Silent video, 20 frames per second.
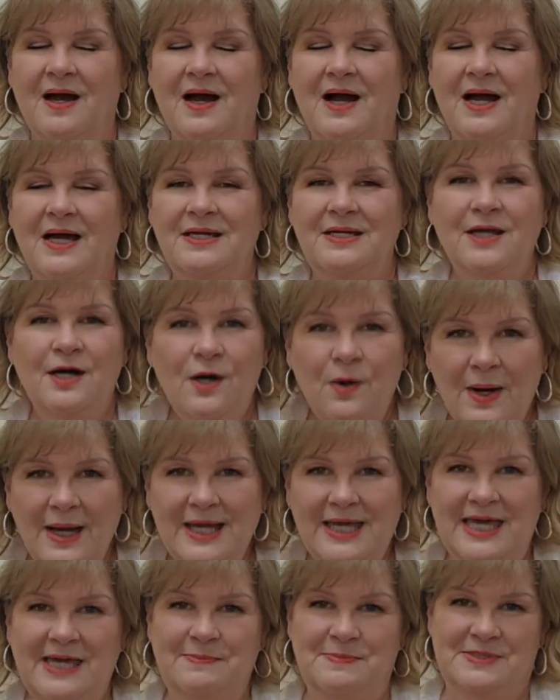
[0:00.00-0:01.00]
I know I
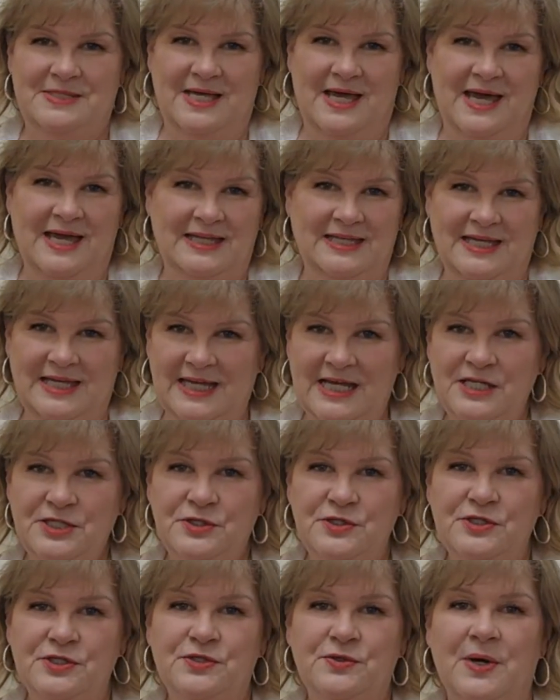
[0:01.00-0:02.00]
keep saying that
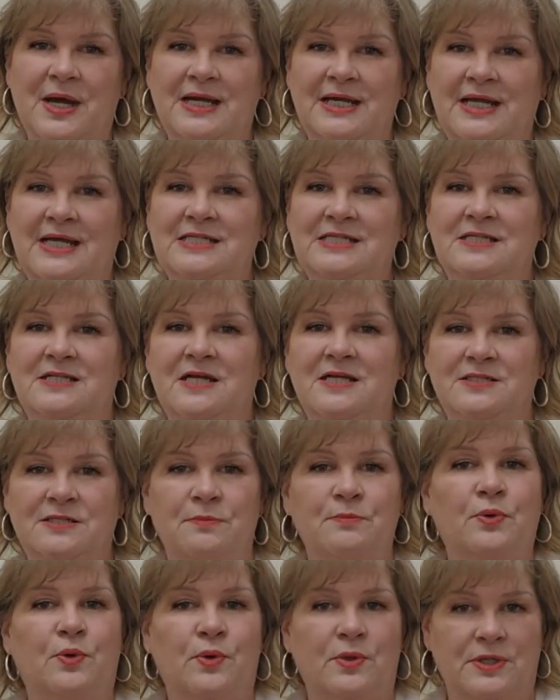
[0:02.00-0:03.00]
interest rate isn't as
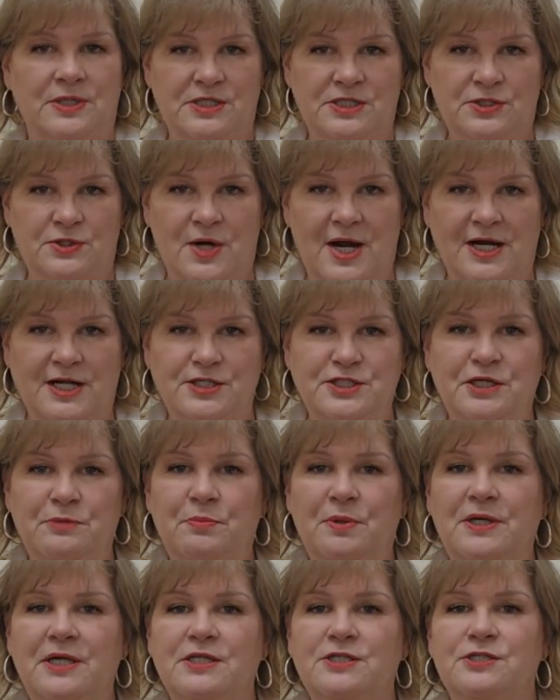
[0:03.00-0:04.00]
important as strategy,
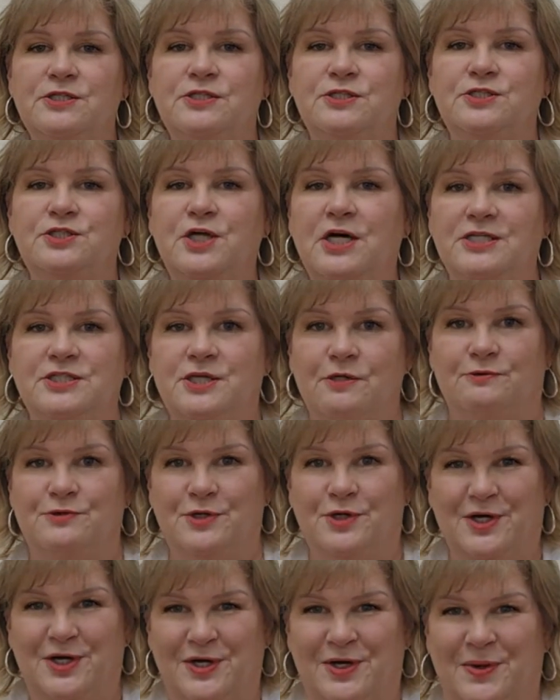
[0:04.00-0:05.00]
but it's just so
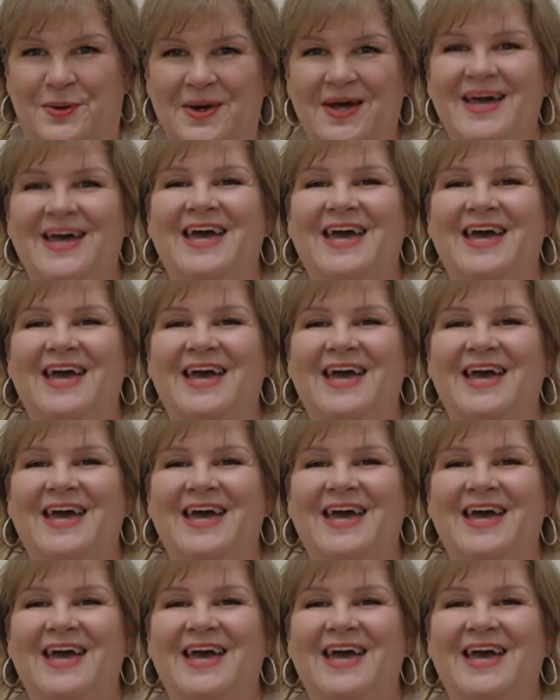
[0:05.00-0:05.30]
true.